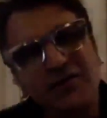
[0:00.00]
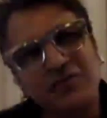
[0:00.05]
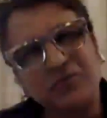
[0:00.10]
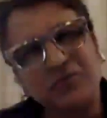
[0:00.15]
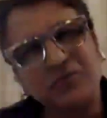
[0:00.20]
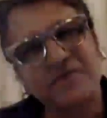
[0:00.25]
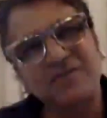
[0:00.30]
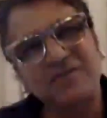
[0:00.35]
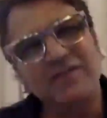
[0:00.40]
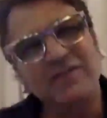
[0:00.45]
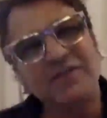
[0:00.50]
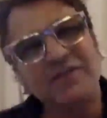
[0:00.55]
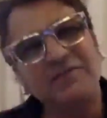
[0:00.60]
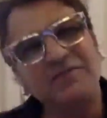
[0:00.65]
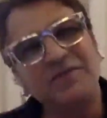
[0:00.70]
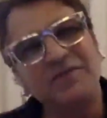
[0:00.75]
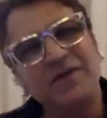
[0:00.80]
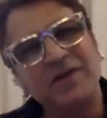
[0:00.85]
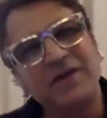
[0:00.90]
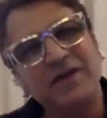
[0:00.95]
currently
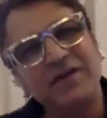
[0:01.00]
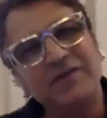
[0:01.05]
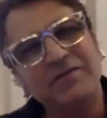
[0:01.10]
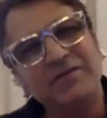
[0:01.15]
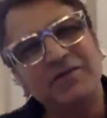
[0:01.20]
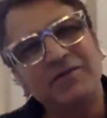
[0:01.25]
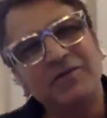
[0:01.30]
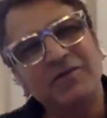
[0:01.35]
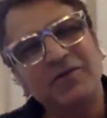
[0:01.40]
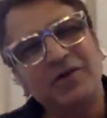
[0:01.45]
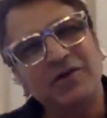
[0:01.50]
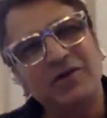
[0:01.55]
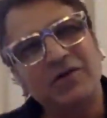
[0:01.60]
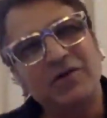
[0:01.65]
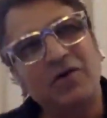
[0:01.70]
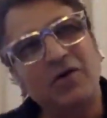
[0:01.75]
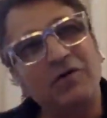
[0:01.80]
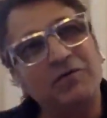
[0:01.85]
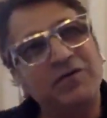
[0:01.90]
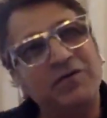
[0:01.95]
the situation that we
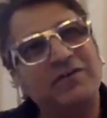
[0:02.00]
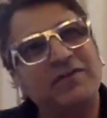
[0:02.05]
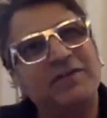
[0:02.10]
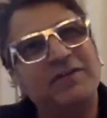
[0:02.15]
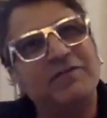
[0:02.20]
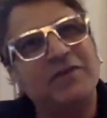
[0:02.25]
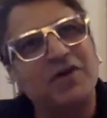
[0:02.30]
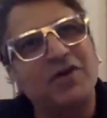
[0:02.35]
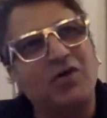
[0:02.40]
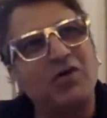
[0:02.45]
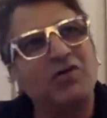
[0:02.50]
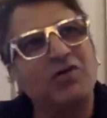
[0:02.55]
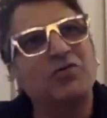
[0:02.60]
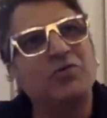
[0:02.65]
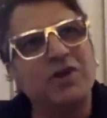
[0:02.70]
are in, we've got,